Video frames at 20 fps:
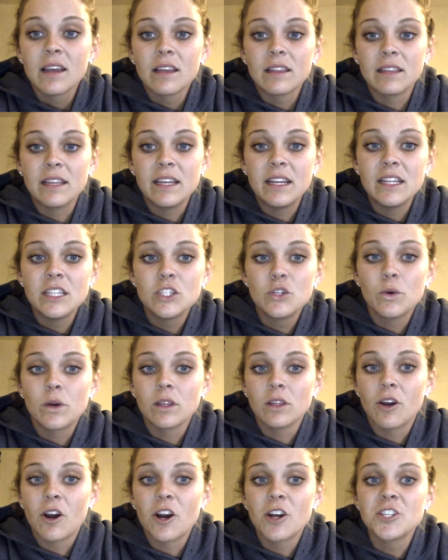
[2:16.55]
leading to a
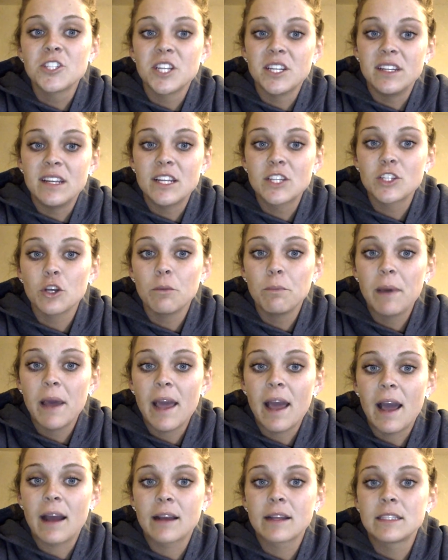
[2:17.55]
large initial
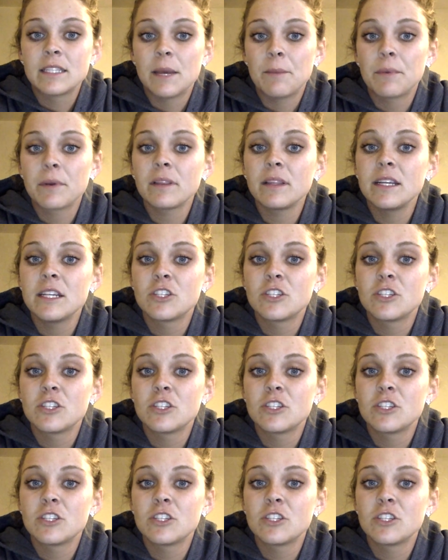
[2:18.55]
pack typically